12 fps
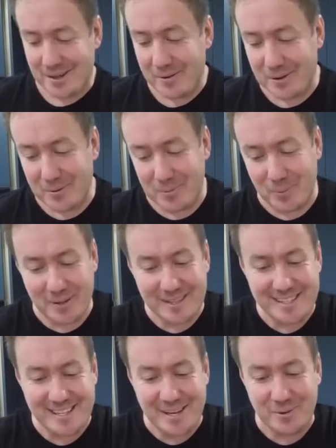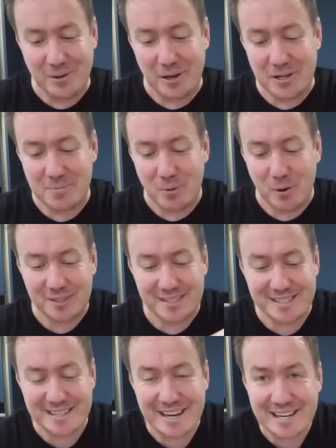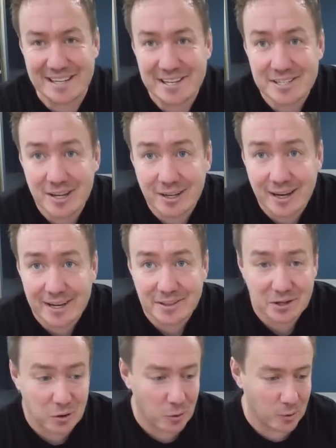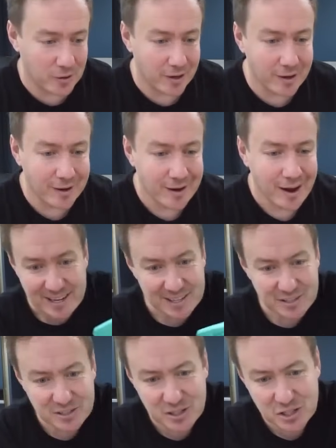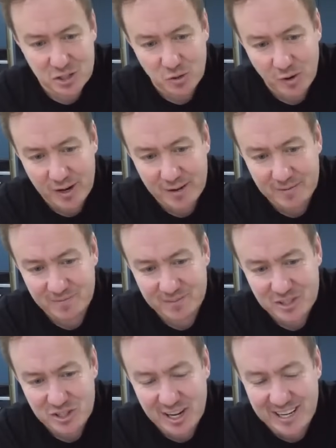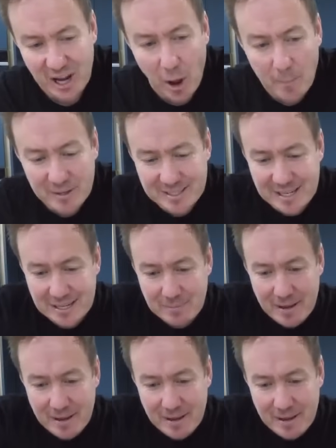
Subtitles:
So you would put this in your lunchbox, neatly tuck it in the corner. Let's just try and shake it up a teeny